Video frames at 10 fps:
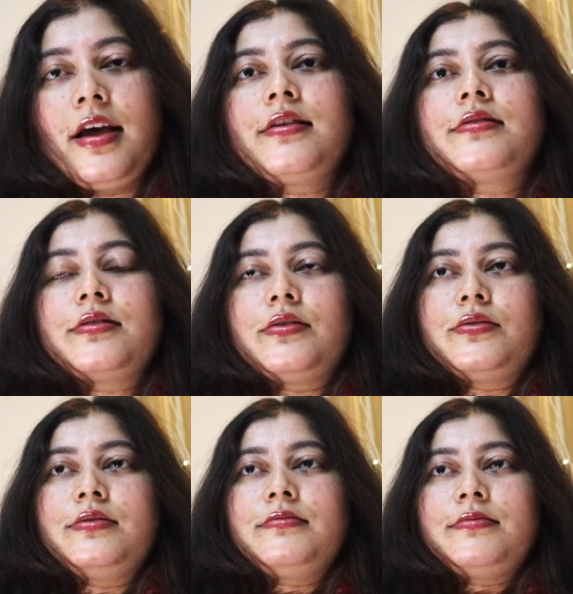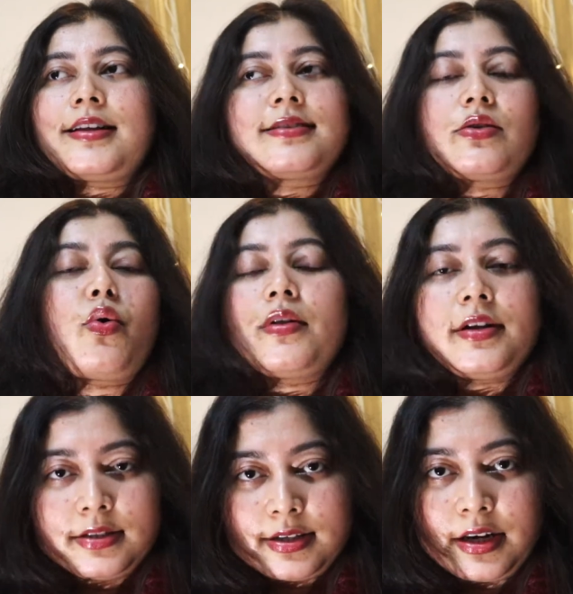So that's all
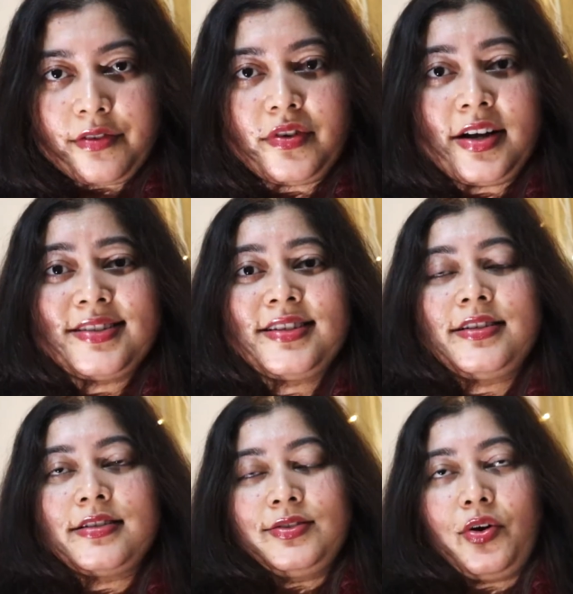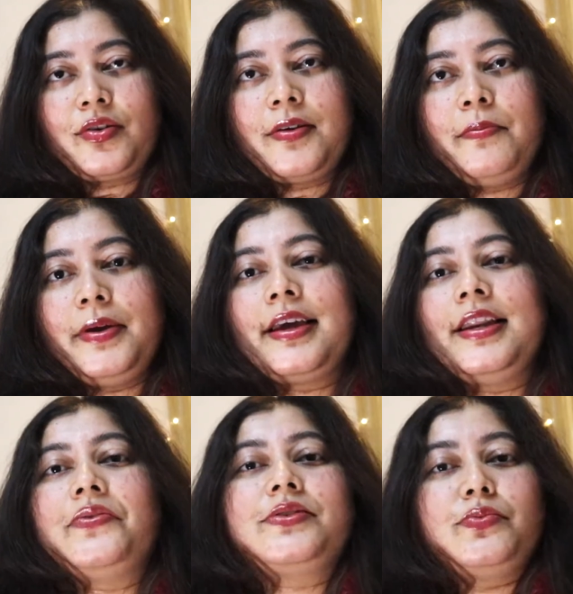it signifies. It does not make
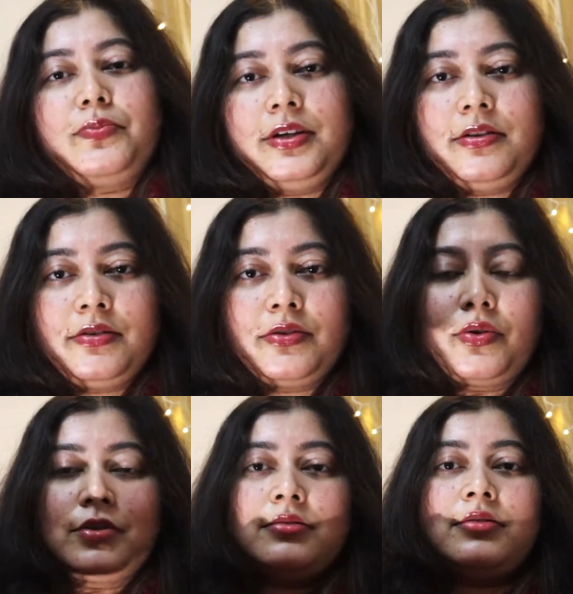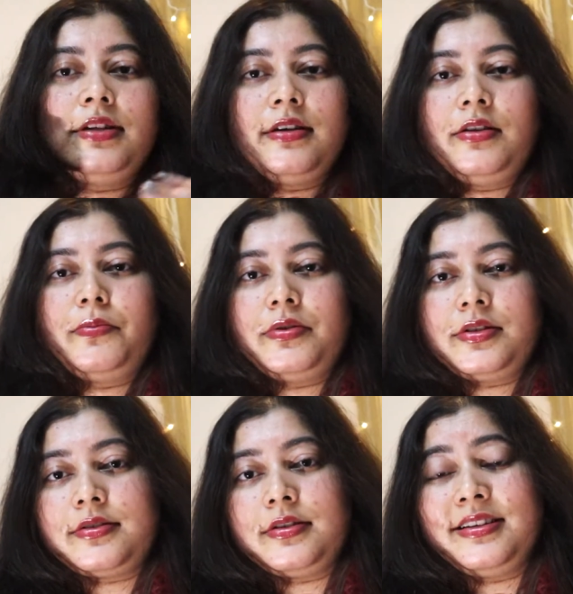anyone superior or the other
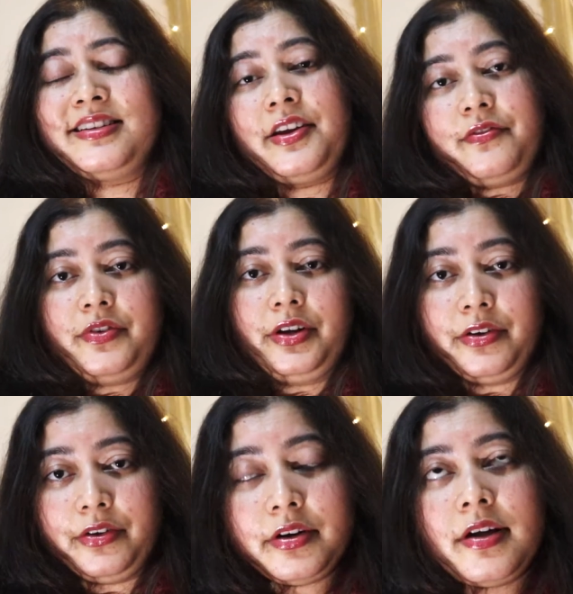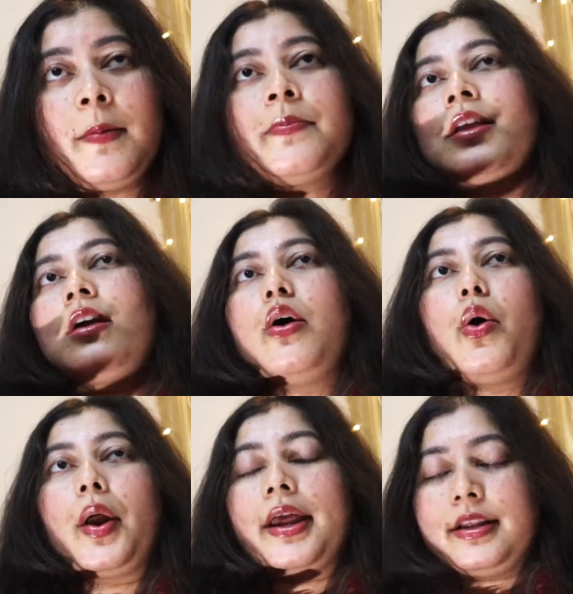person inferior
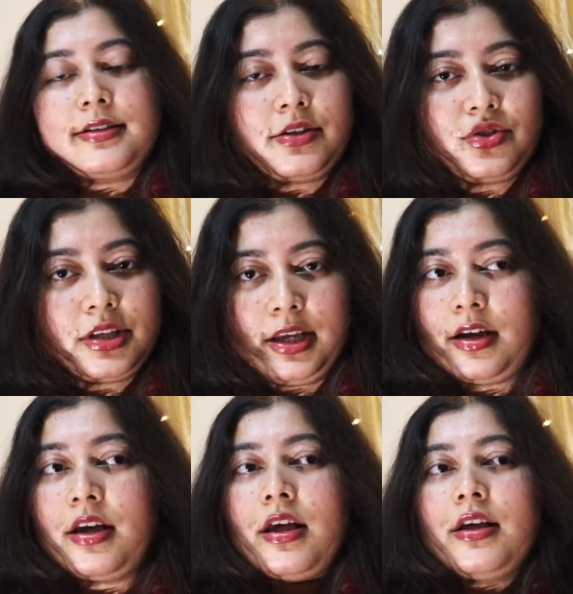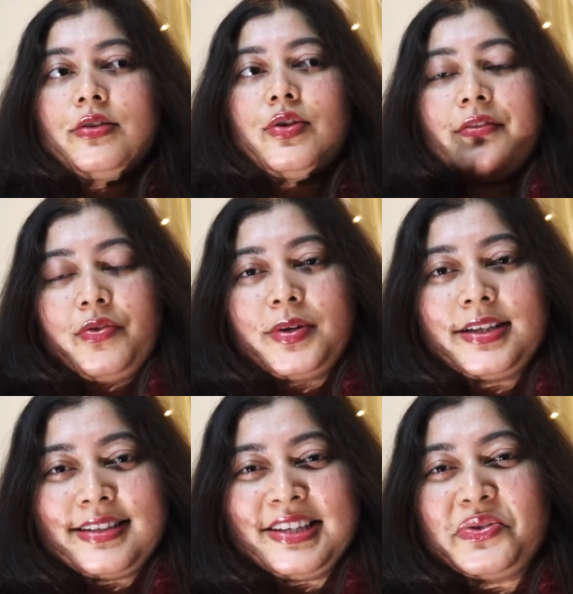or any such thing. So everyone
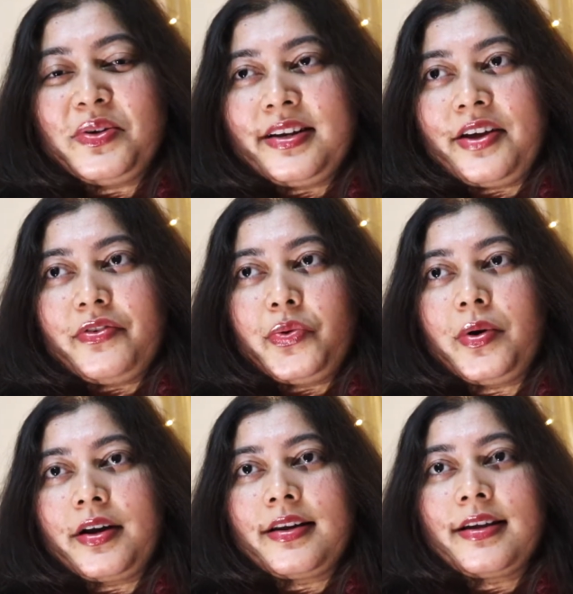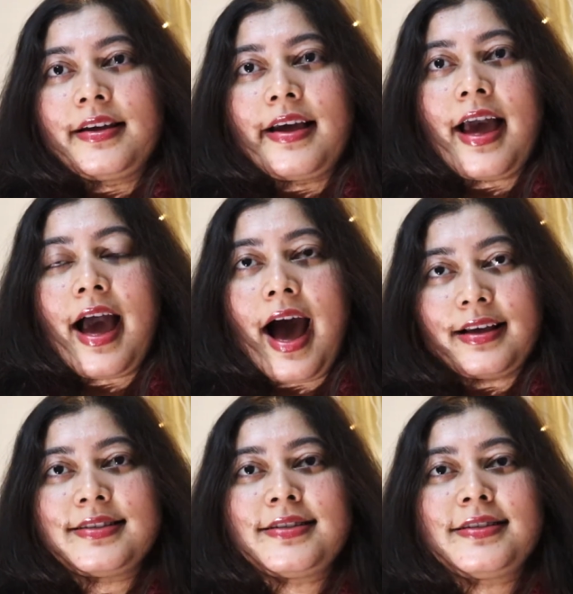is equal and everyone
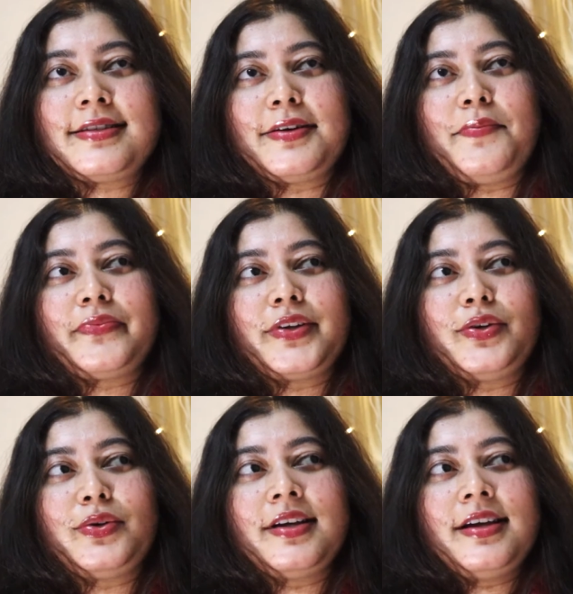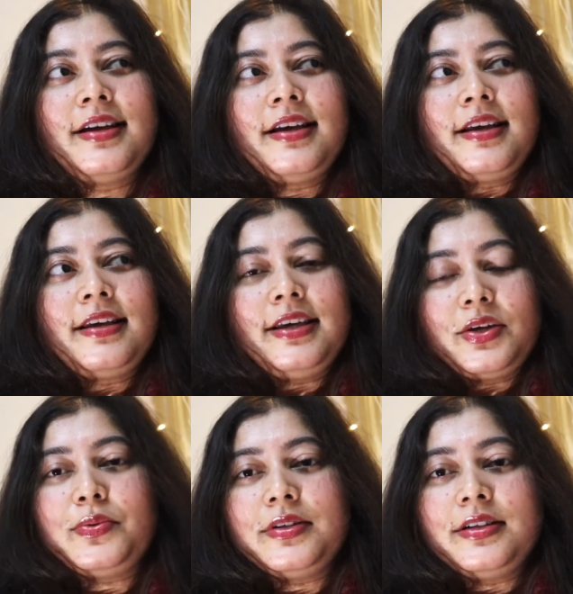has, you know,
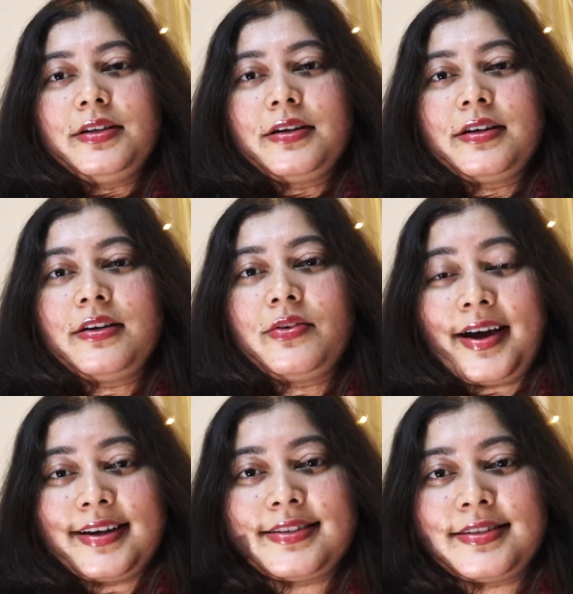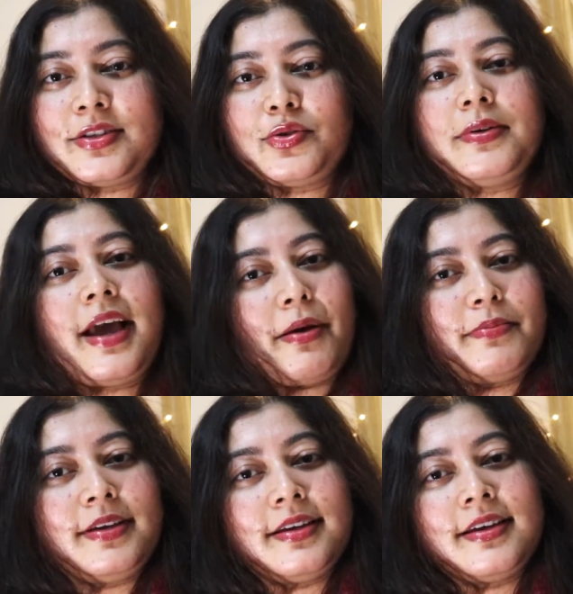equal rights to be
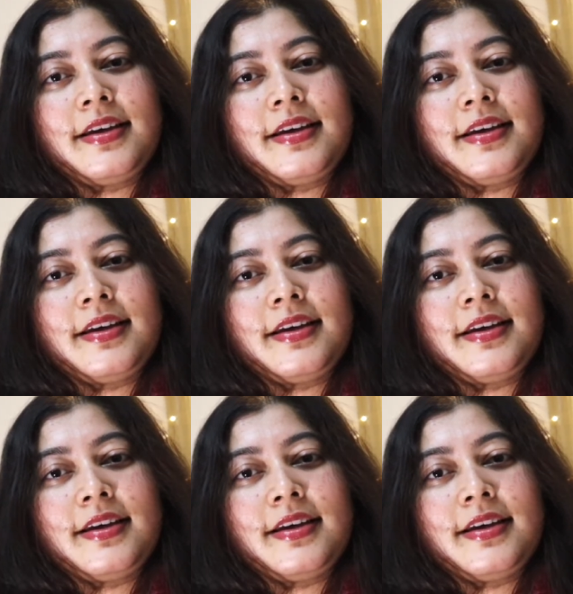happy,